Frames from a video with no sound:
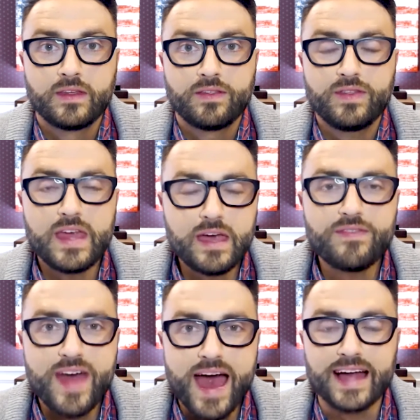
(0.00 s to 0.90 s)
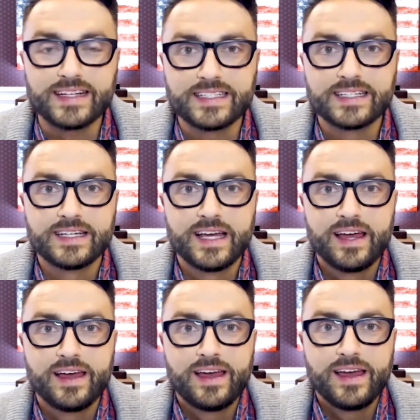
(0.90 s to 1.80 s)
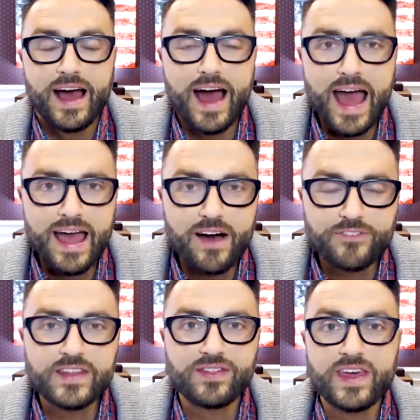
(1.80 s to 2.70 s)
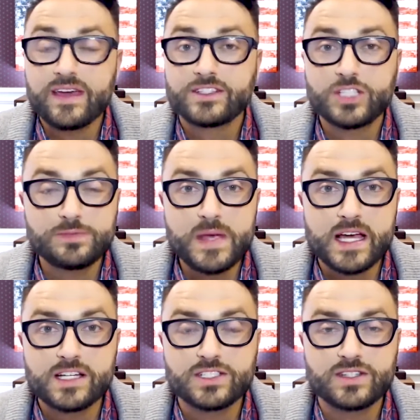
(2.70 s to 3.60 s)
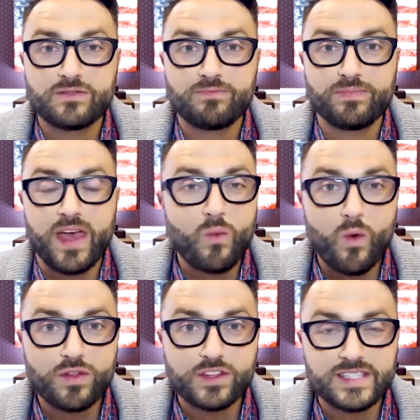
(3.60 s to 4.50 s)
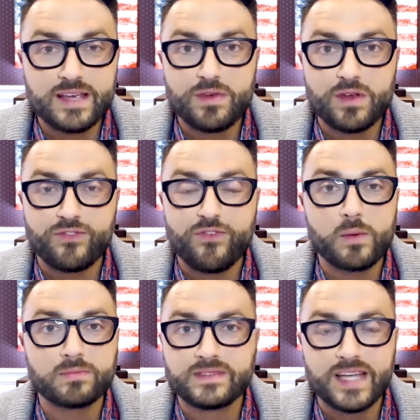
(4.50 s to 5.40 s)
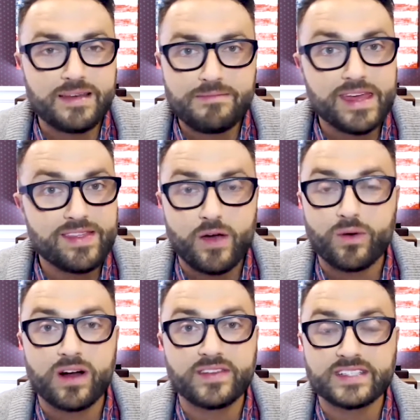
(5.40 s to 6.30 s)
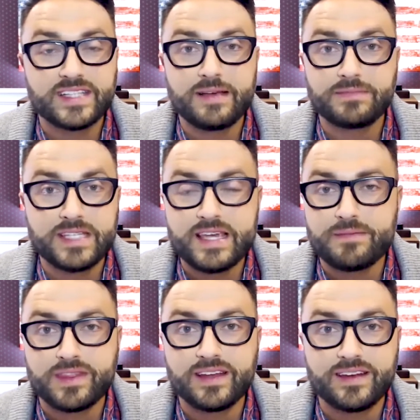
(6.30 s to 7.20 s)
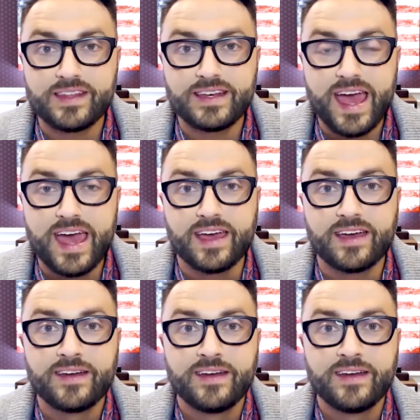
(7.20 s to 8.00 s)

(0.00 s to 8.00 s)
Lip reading: Think of that. I often think just because they wore the same uniform didn't mean they were on the same team at the end of the day.